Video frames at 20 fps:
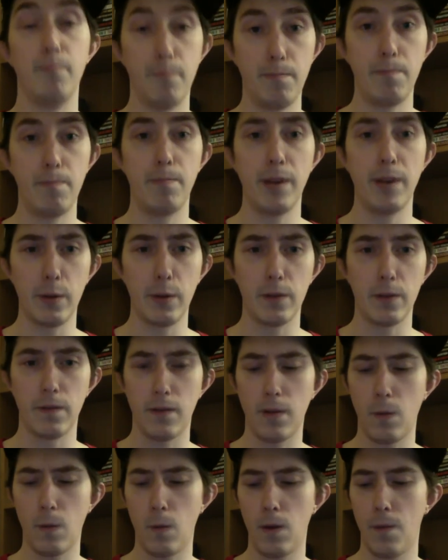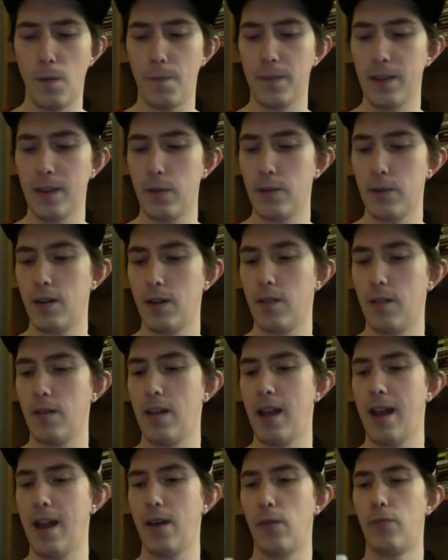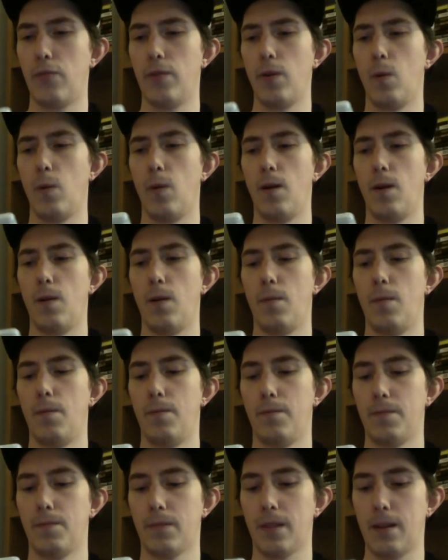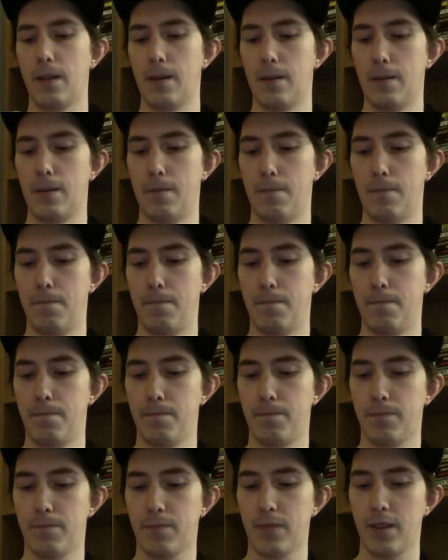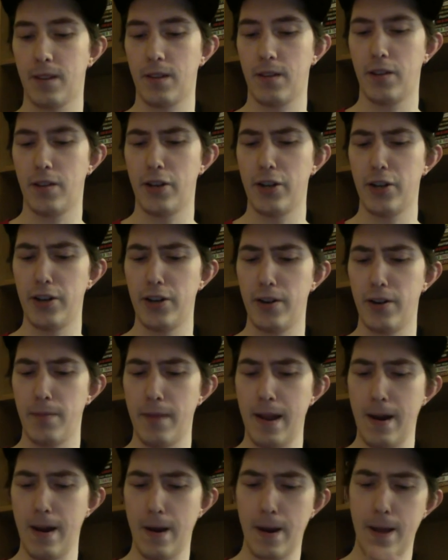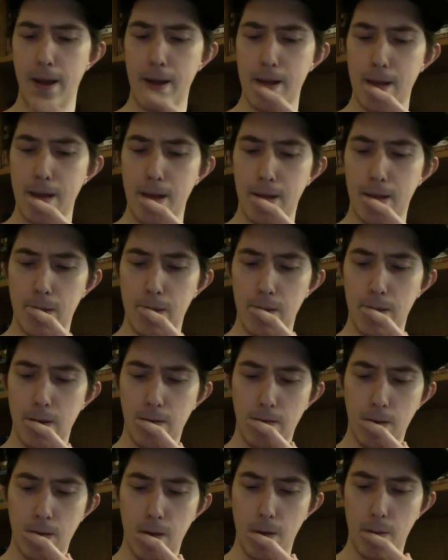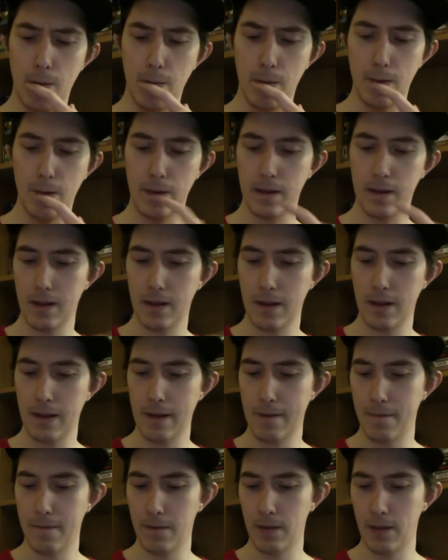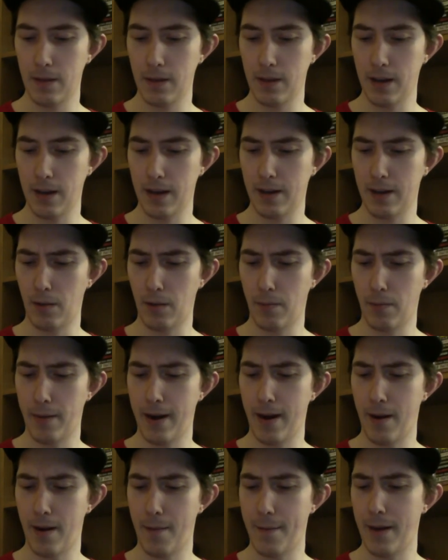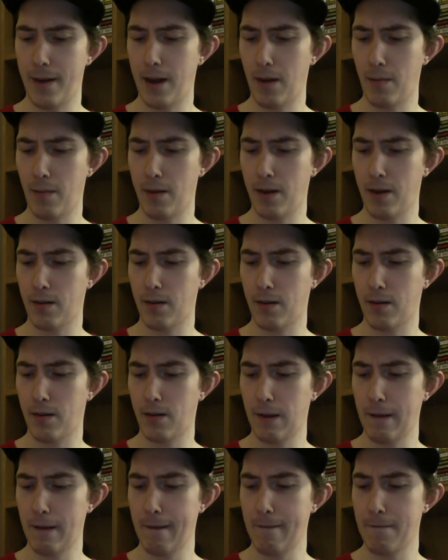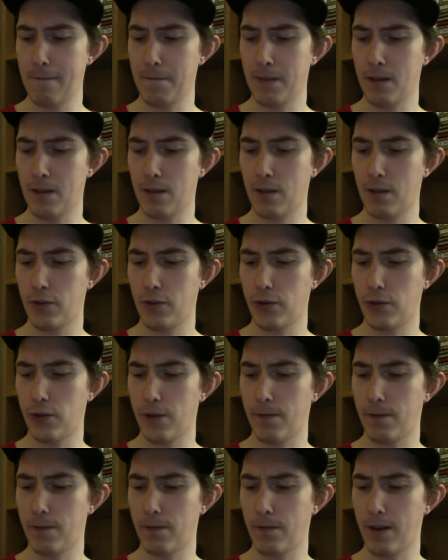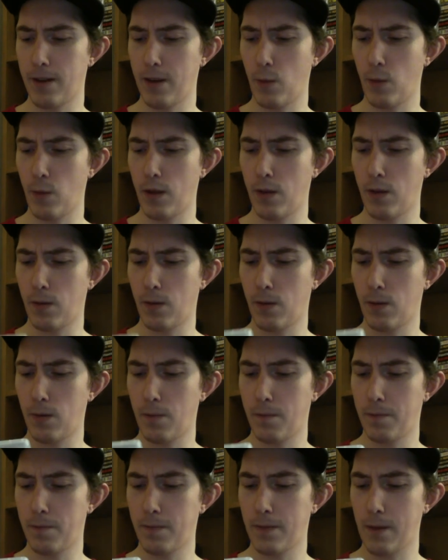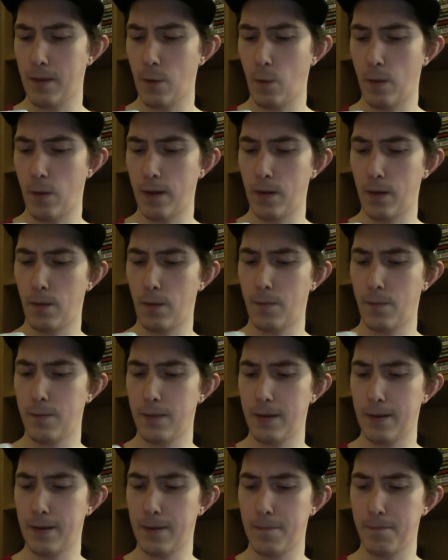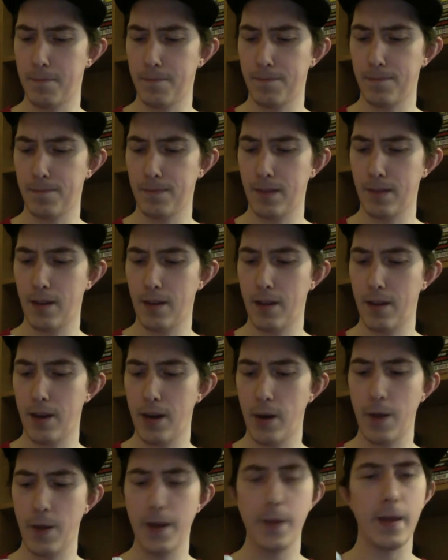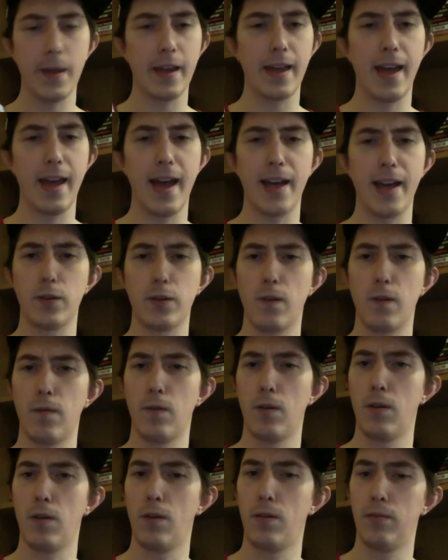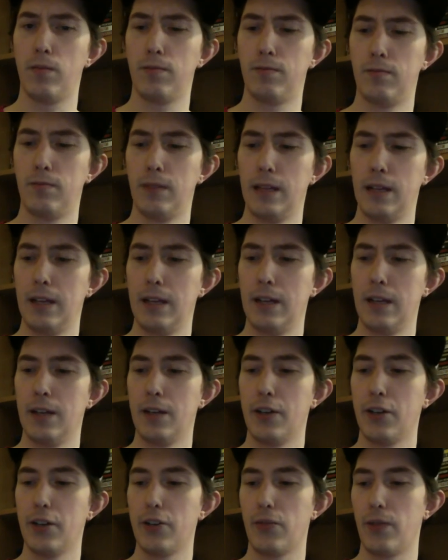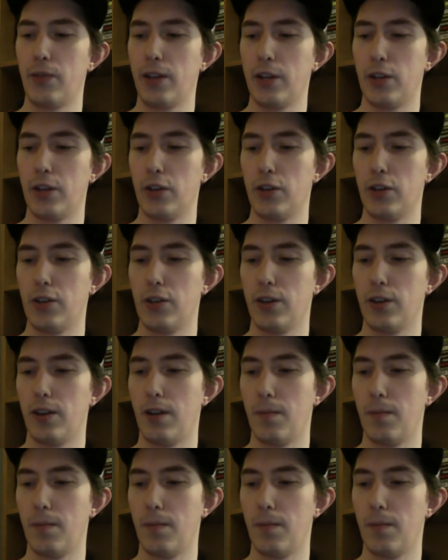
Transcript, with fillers: but he was very well, he was done handled real well. Um, Jared Padalecki is in this film. Daniel Pan- Panabaker, Travis Van Winkle, Winkle. Um, you know, I think the cast overall does a really good job.